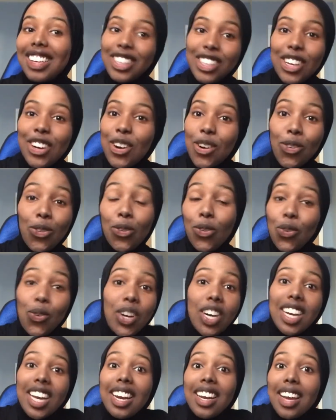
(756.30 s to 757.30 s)
you know,
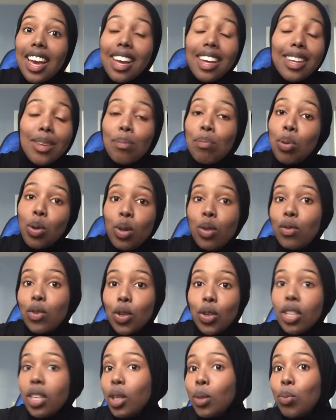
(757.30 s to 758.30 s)
we're gonna get it proved
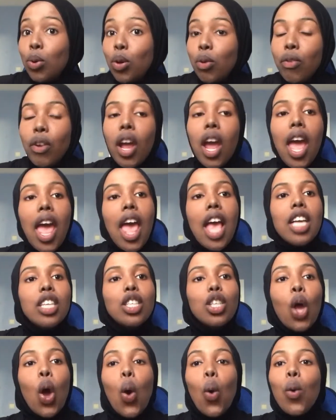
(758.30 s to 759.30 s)
or disproved.
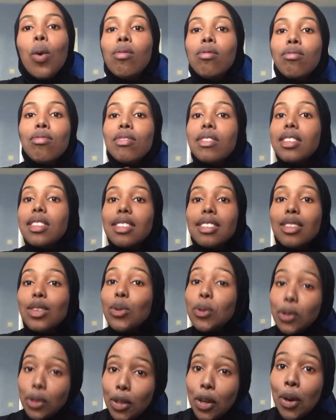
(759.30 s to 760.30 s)
So,
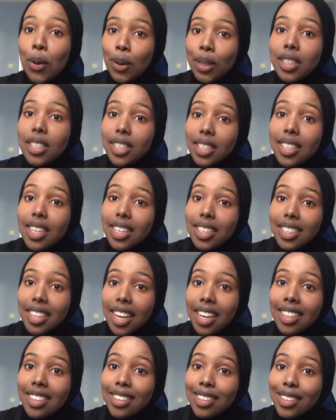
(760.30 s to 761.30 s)
you know what this nigga
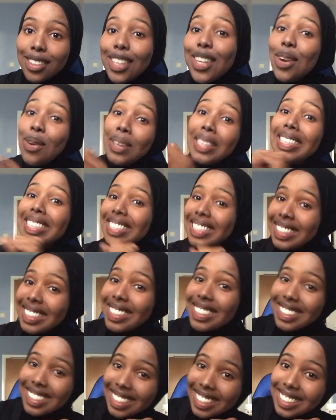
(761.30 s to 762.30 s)
says? You know what this
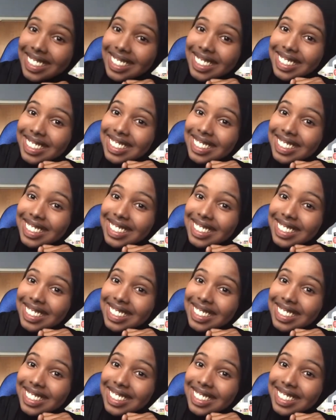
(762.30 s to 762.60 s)
nigga says?